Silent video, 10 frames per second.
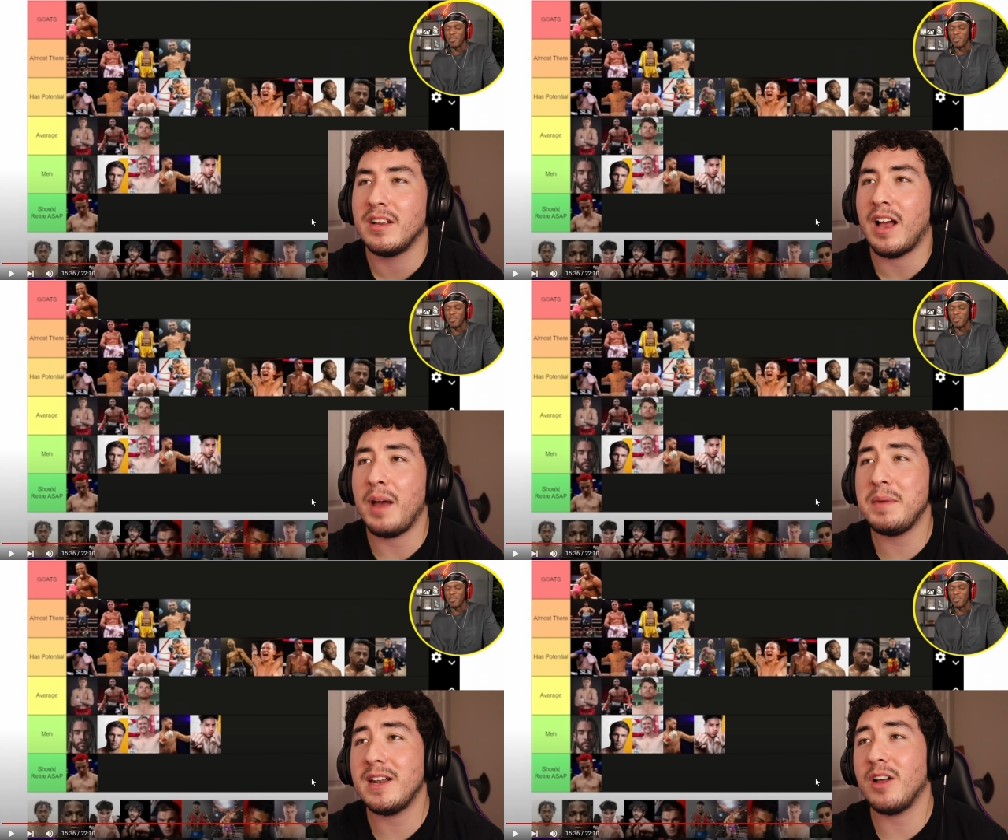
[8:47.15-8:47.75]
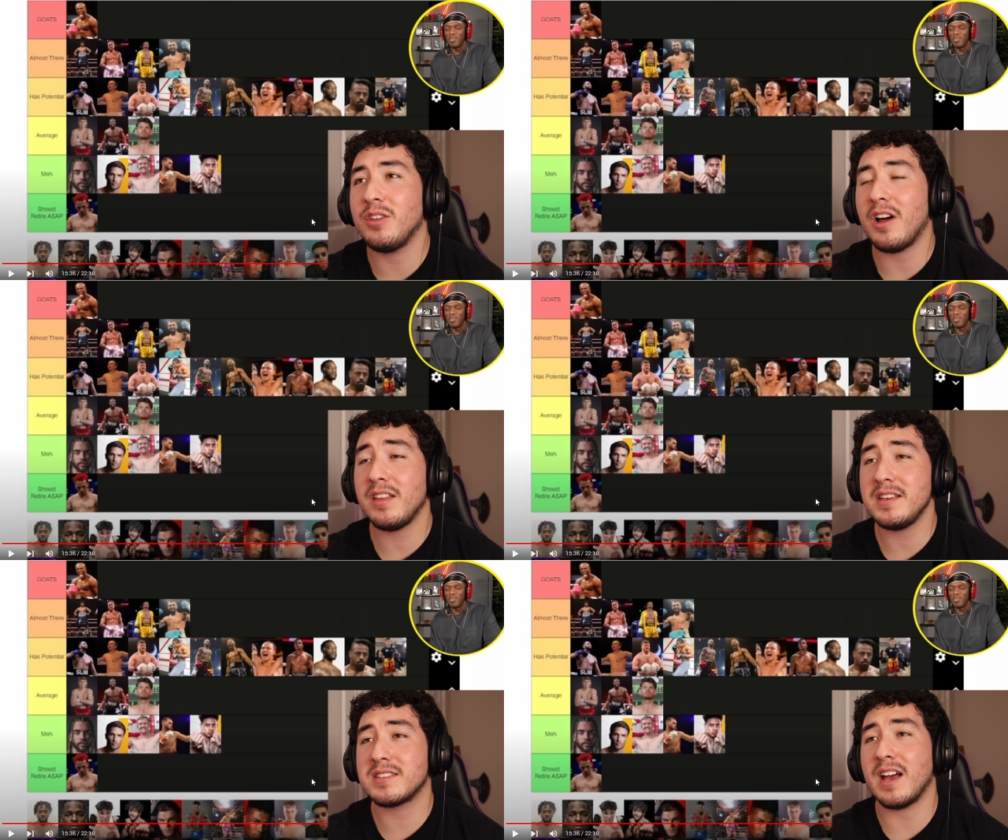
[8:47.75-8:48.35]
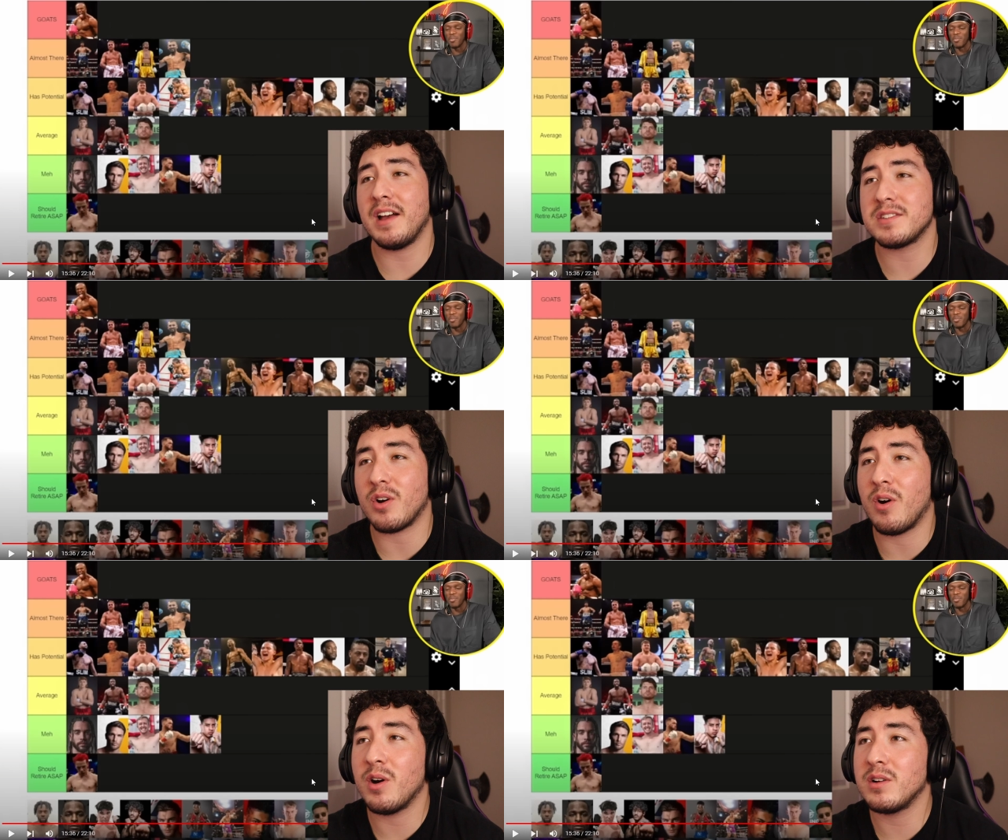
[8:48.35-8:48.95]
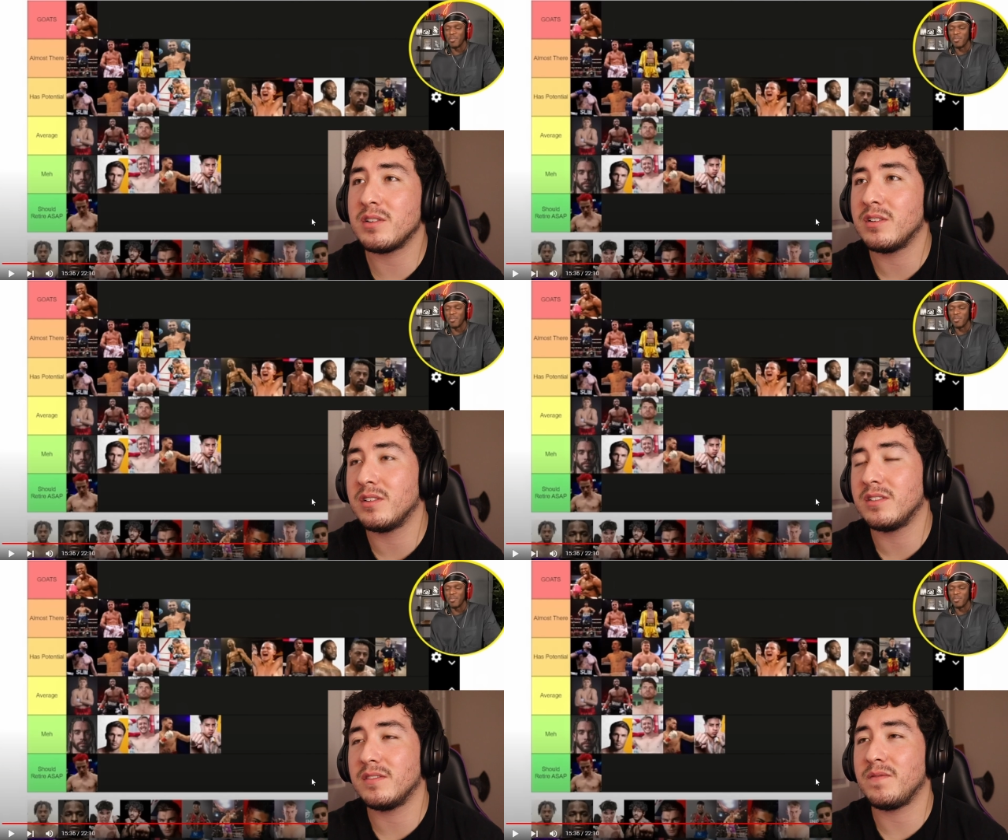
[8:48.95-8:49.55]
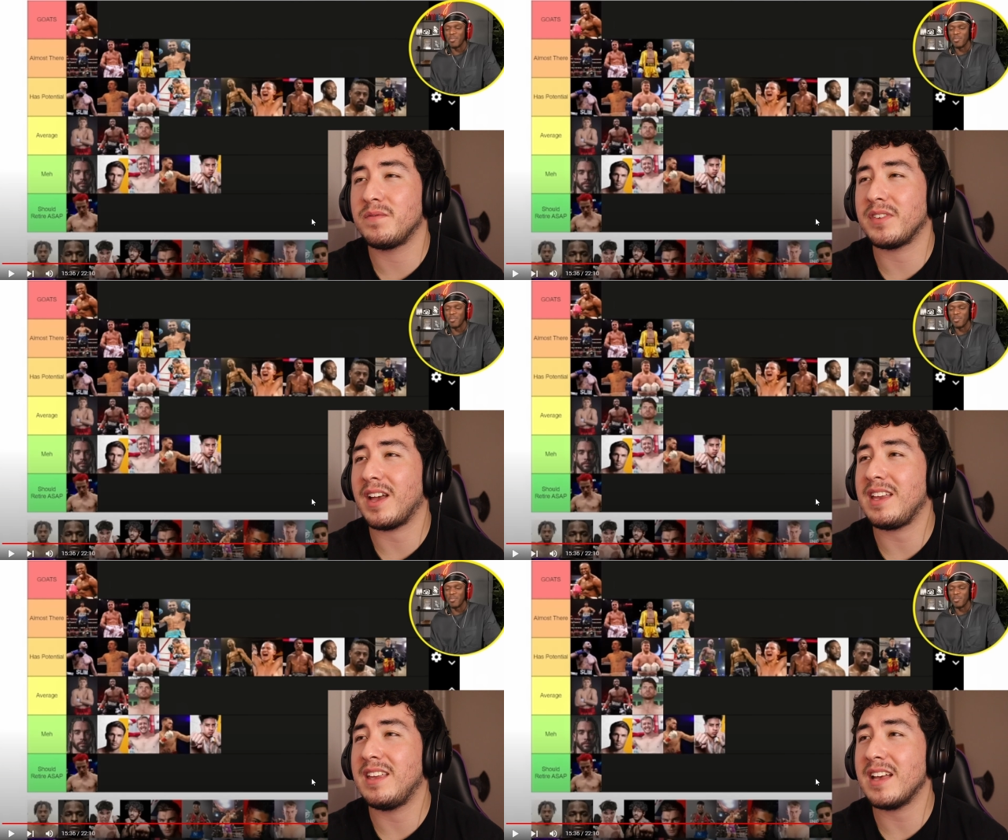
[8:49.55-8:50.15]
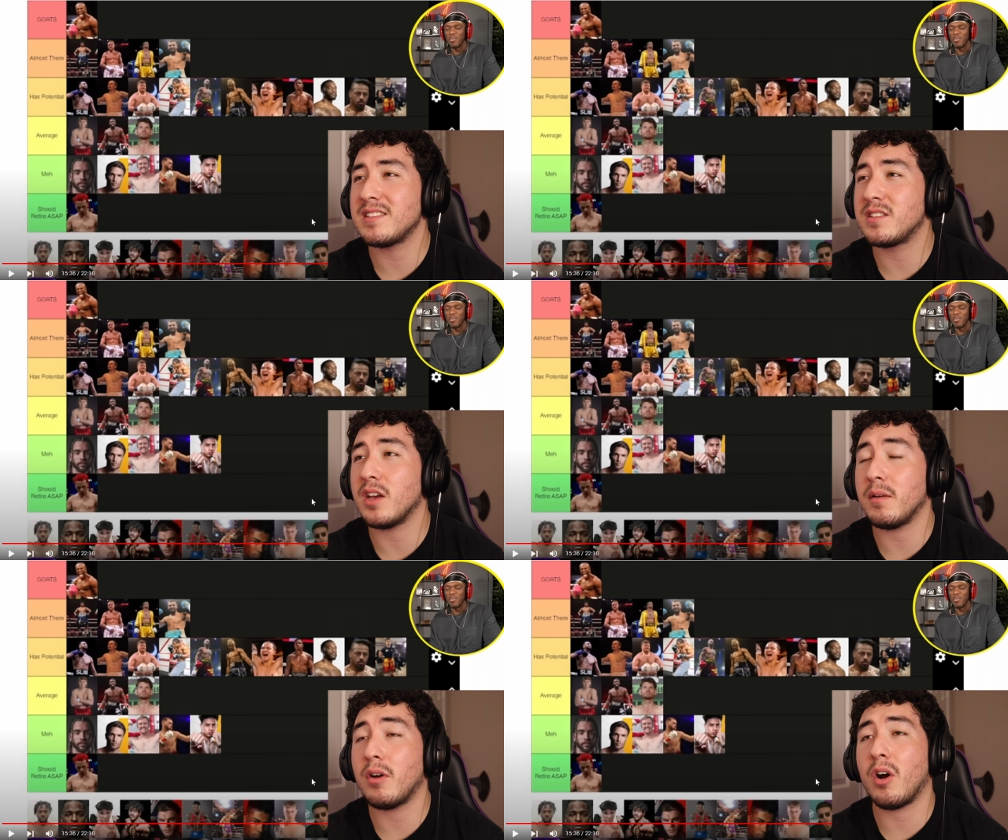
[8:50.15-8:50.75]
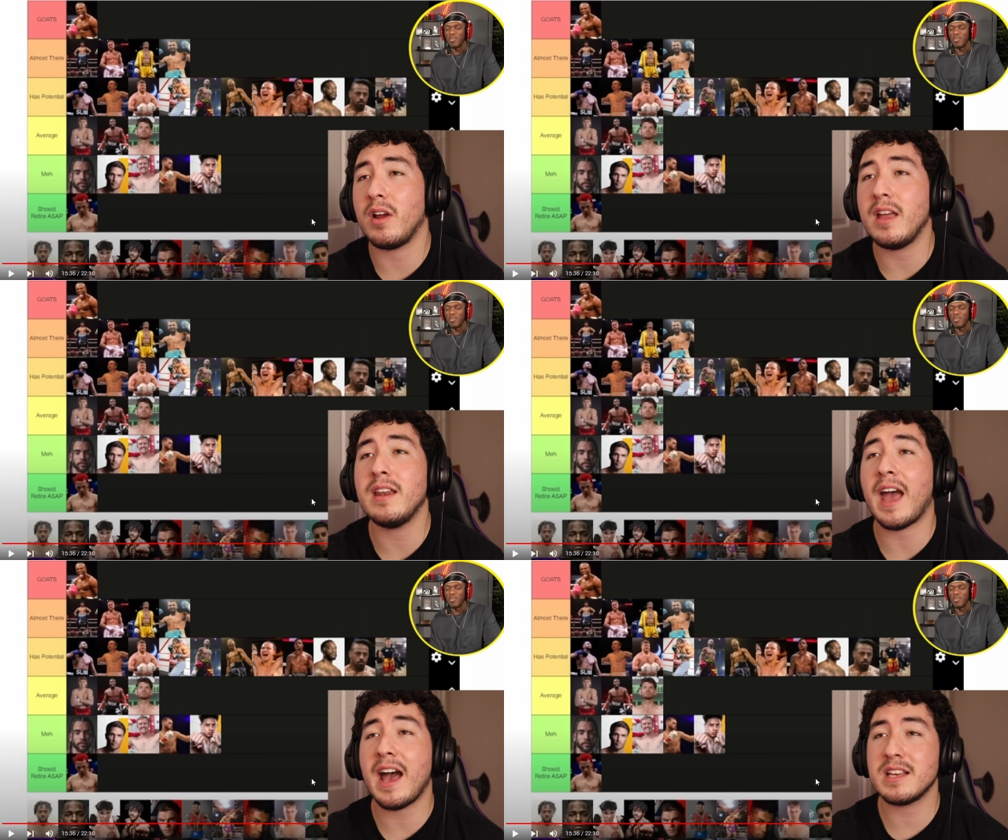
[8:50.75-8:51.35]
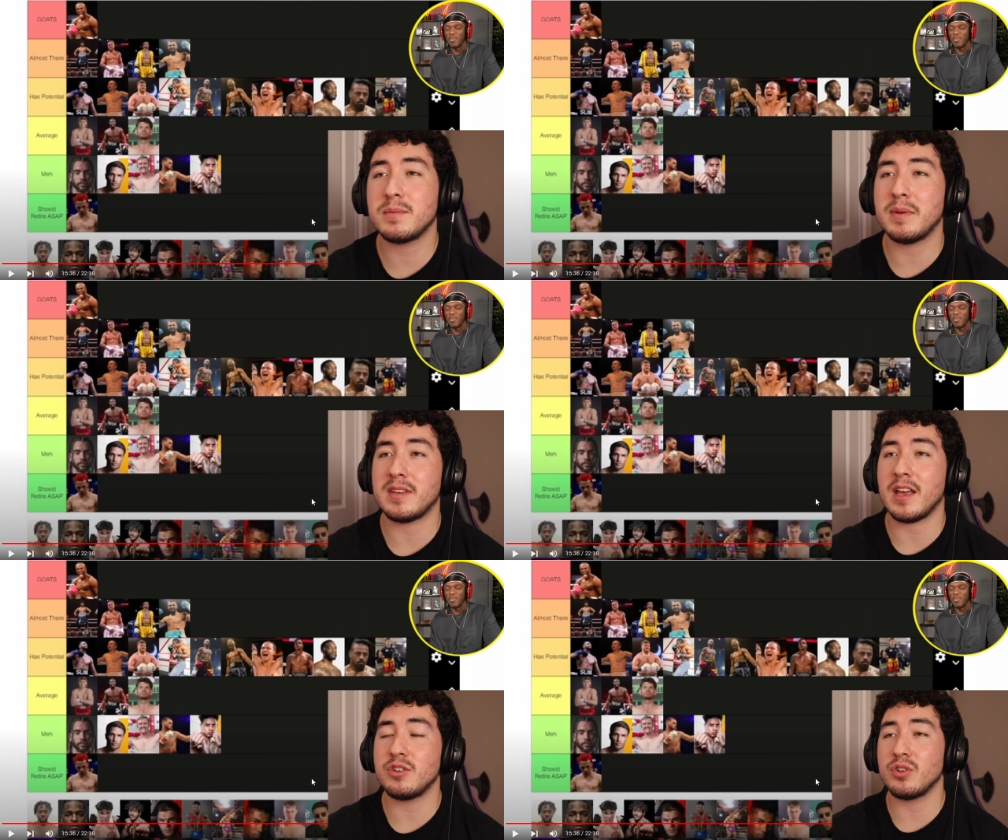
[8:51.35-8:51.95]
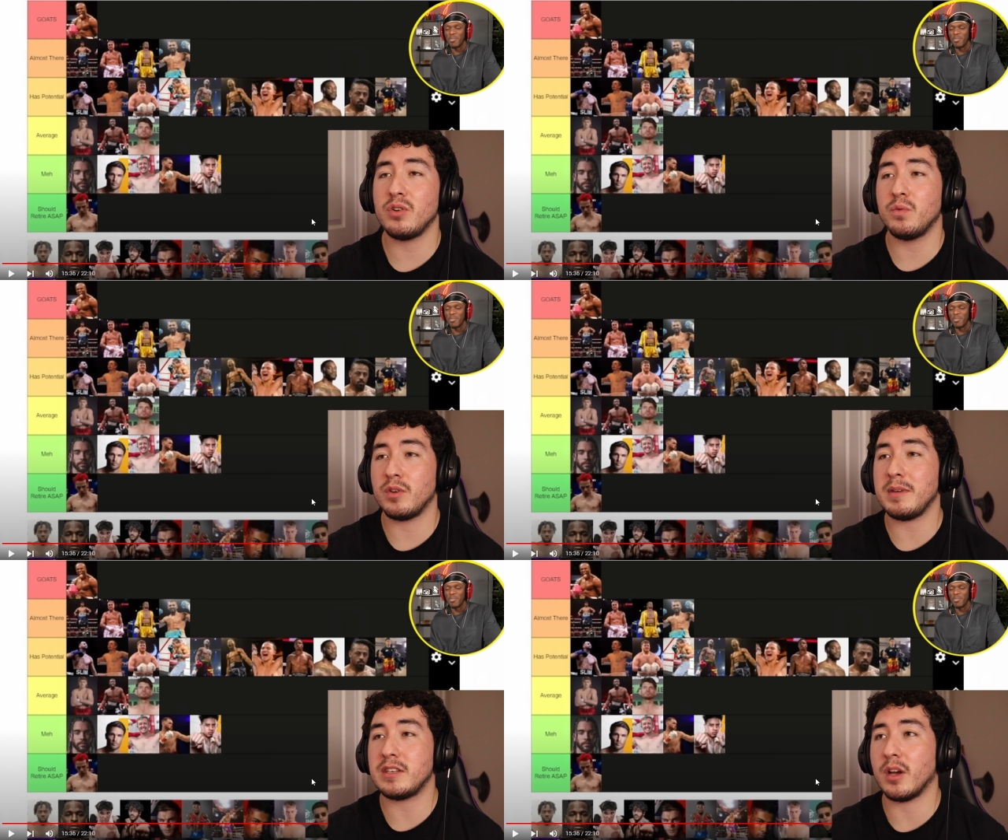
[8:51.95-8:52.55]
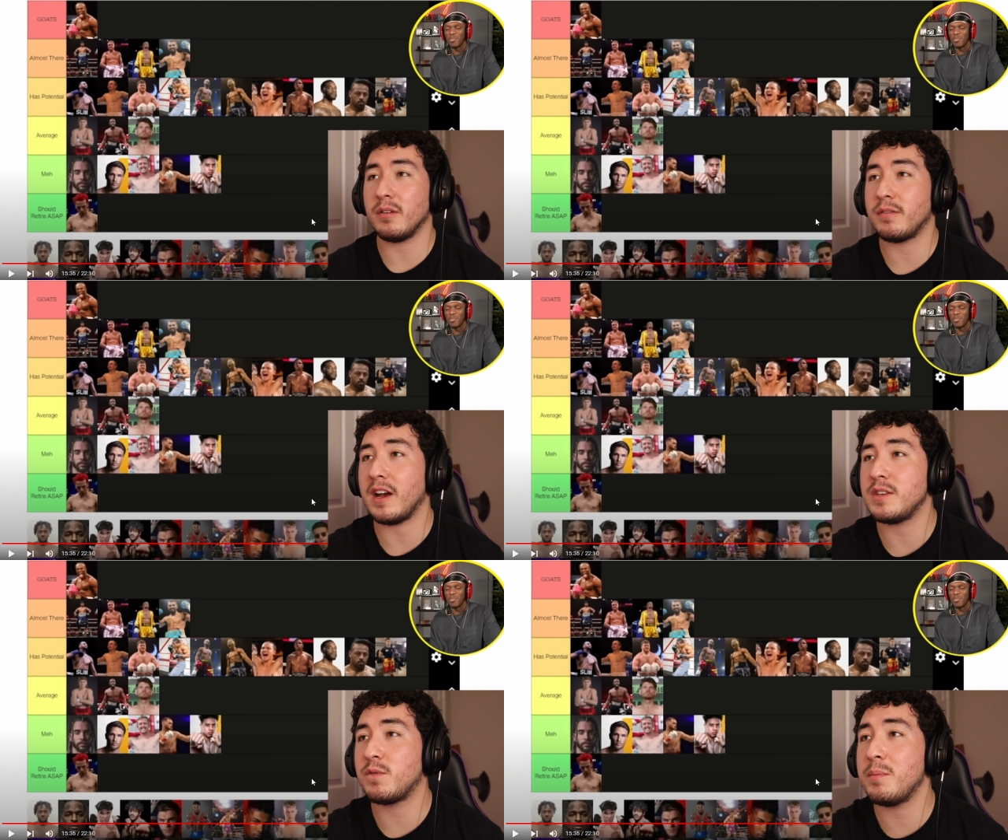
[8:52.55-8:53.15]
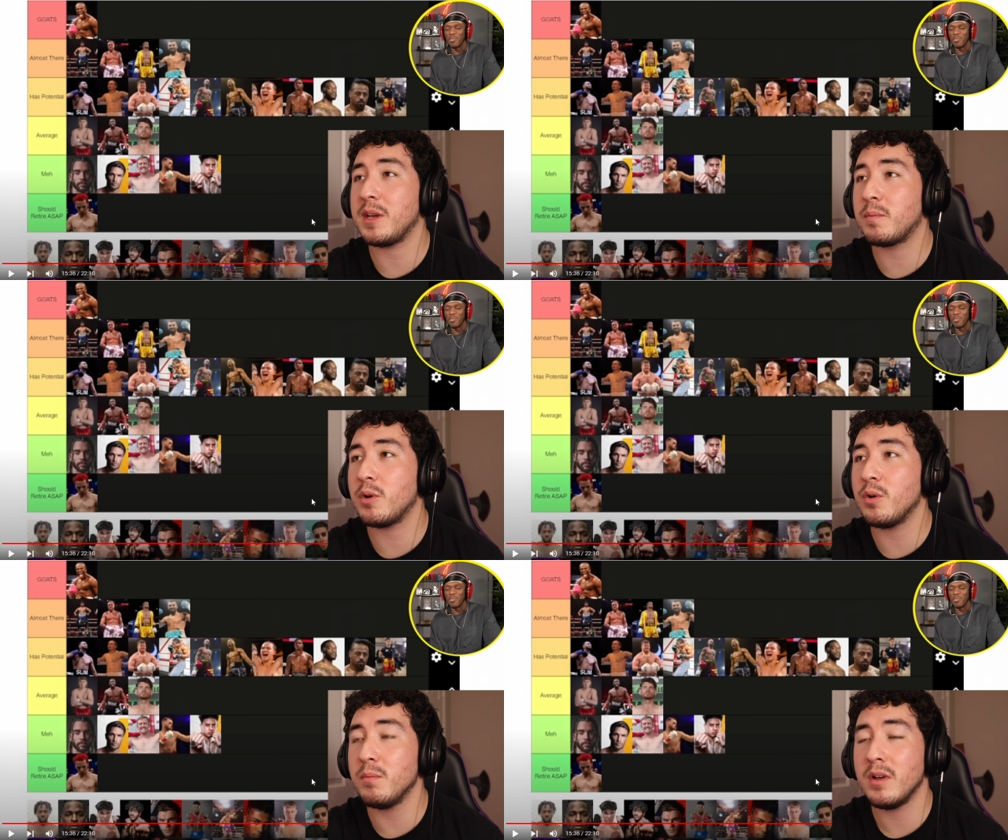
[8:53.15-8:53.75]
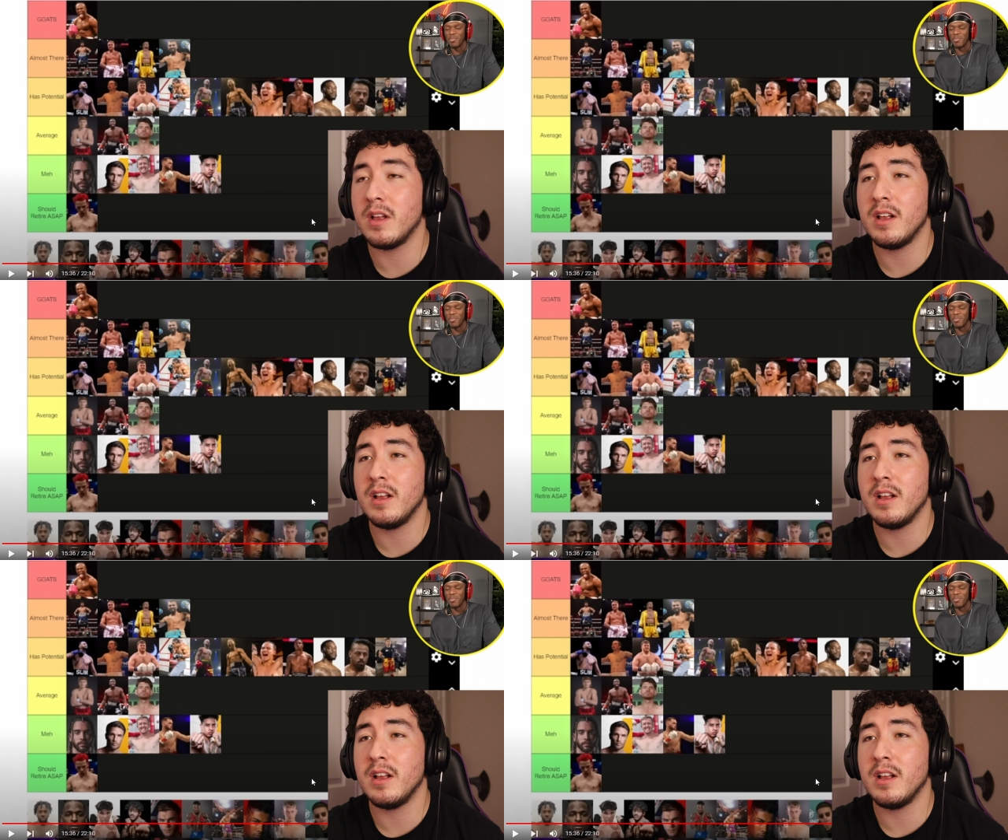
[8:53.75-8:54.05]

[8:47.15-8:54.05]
I mean, a lot of these guys are, I guess, are in has potential, would be tough fights for McBroom.